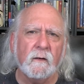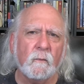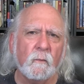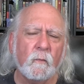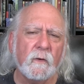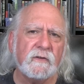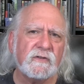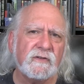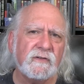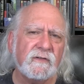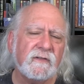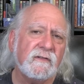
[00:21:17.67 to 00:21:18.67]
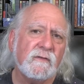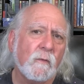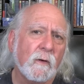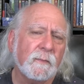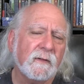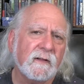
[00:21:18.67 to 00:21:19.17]
which
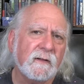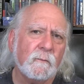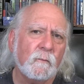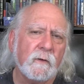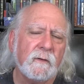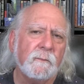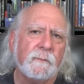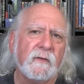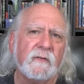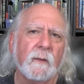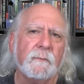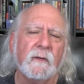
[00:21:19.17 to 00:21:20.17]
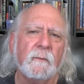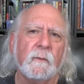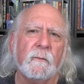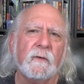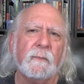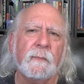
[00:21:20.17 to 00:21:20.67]
normally wouldn't be something we
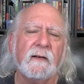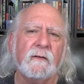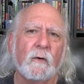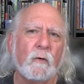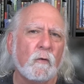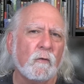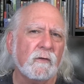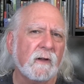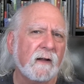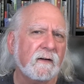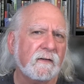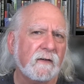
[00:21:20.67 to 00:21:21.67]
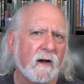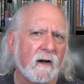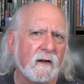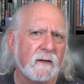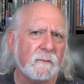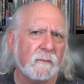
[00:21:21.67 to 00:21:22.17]
would spend a whole lot of
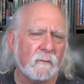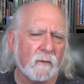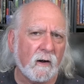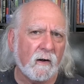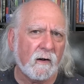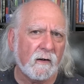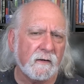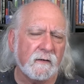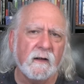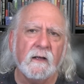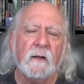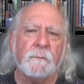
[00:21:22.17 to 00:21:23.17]
time on,